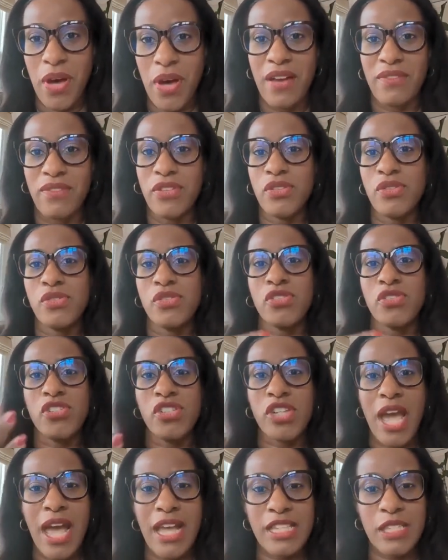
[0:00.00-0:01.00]
Have you used
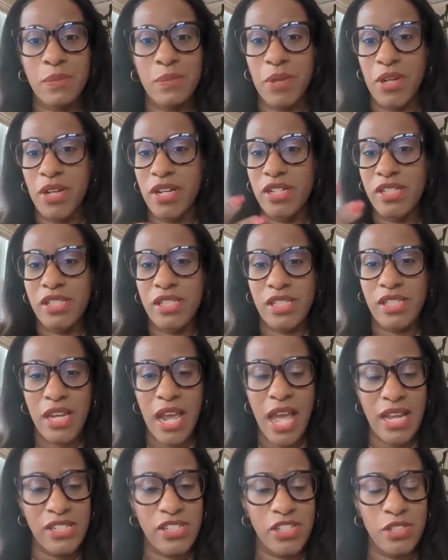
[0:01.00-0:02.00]
Jasper,
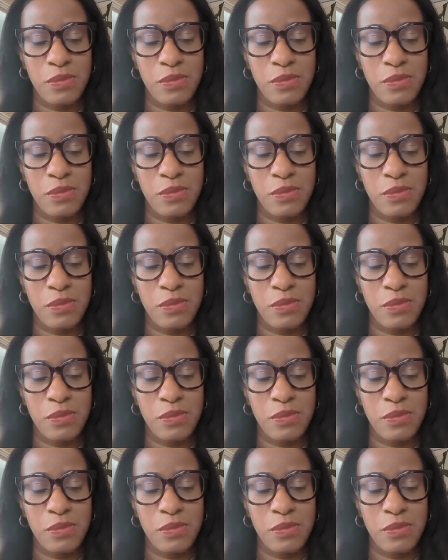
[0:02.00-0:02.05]
Chat